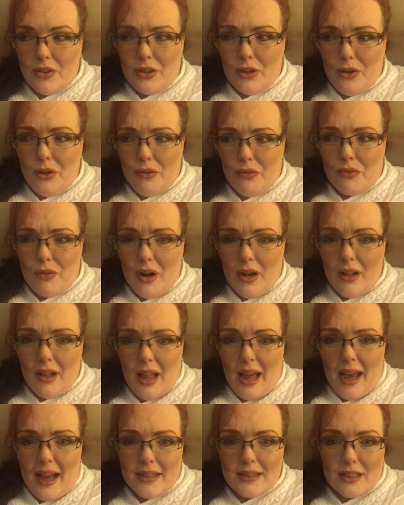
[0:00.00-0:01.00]
your front
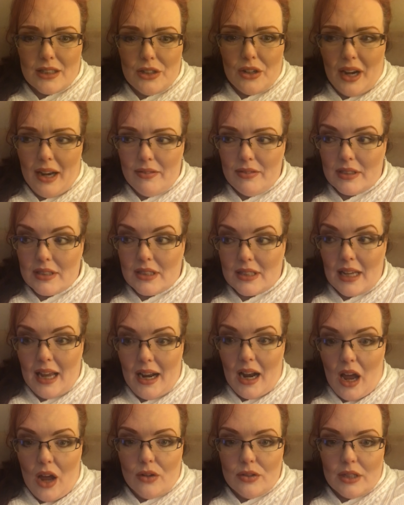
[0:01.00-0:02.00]
glass and you're having to stay in
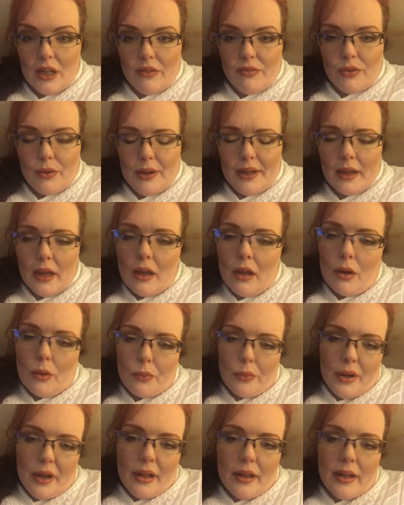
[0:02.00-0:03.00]
a hotel for it.
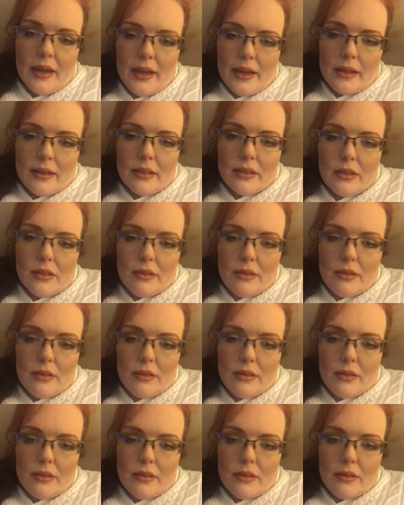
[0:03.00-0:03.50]
Really?